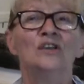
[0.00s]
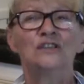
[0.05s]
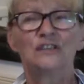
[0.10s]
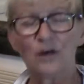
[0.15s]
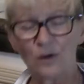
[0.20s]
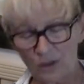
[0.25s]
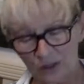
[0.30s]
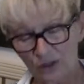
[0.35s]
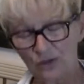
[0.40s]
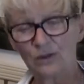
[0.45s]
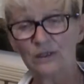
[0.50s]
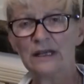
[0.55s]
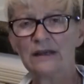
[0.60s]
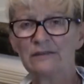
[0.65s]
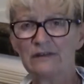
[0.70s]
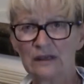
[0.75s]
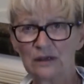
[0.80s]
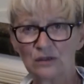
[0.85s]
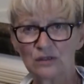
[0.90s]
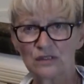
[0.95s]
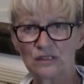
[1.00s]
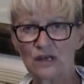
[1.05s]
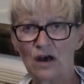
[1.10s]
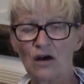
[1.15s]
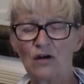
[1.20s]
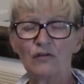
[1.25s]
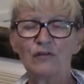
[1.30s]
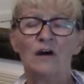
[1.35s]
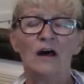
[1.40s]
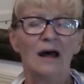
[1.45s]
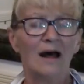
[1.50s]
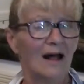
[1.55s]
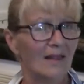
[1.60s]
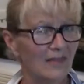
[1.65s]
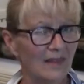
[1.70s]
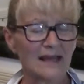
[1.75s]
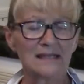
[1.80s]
so I'd go and have it cut off. And